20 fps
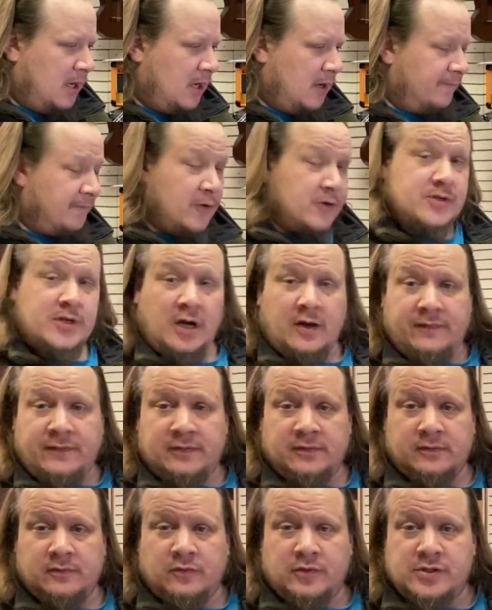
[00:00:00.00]
first off,
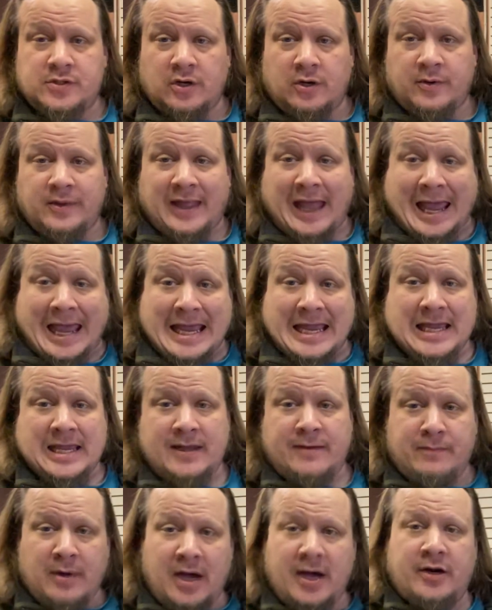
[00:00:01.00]
we start with A
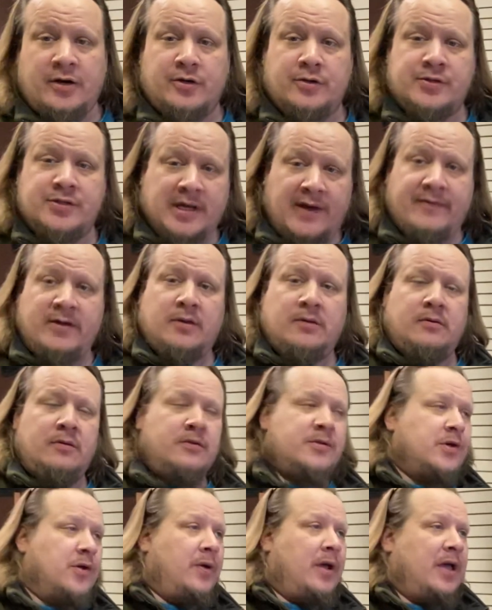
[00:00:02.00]
minor 7.
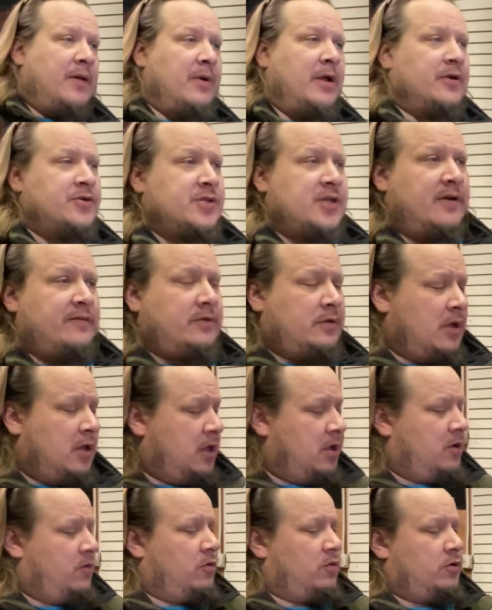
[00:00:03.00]
So A minor 7,
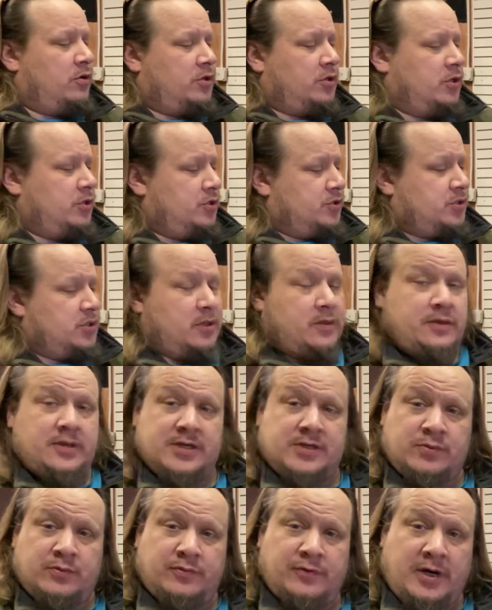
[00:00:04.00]
we're going to use
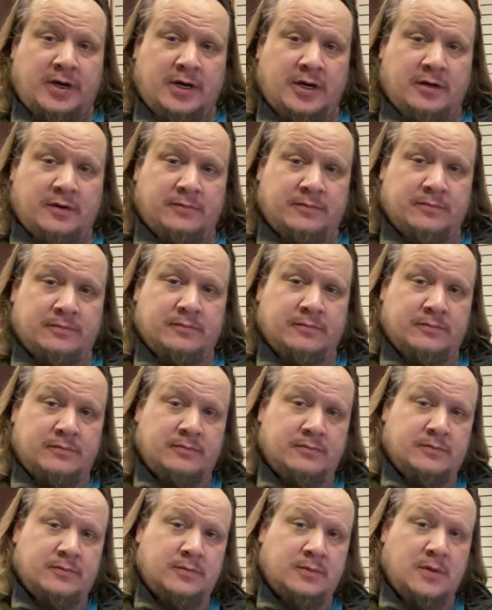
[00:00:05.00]
this one right here.
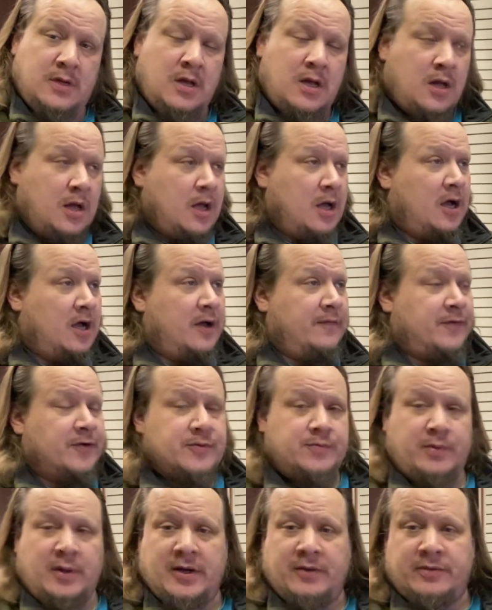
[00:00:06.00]
If you're
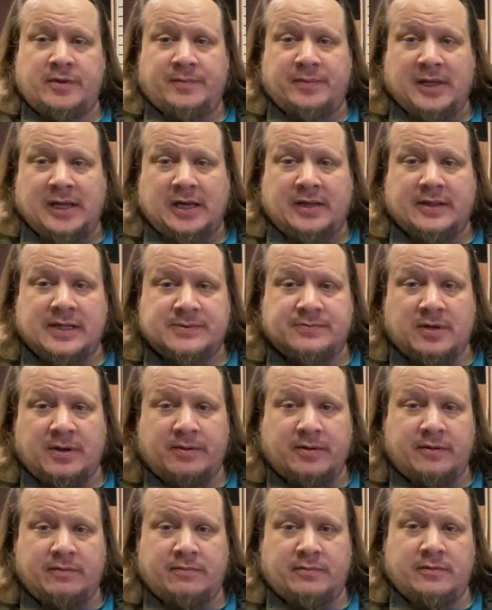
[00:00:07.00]
playing with a pick, that's
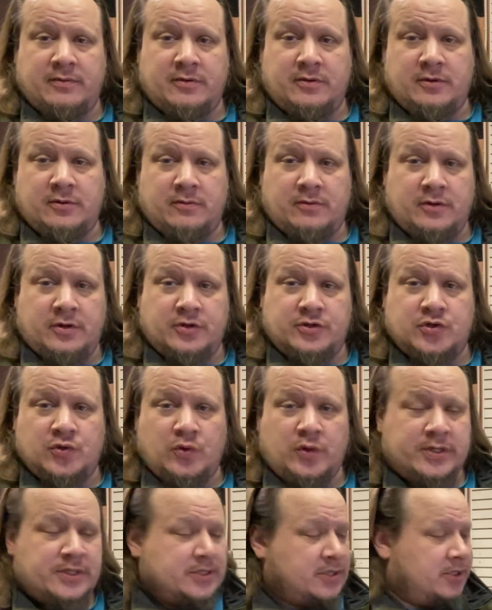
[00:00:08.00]
probably a good
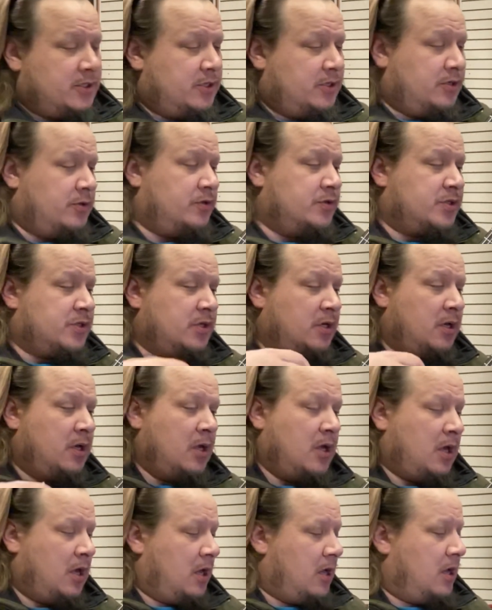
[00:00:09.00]
choice to use.
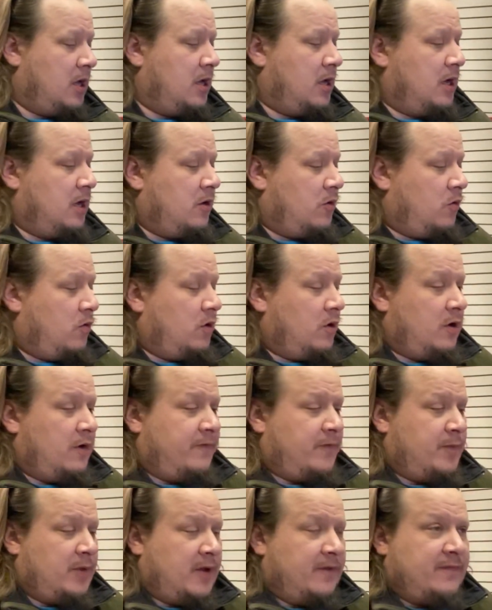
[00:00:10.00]
Or if you're playing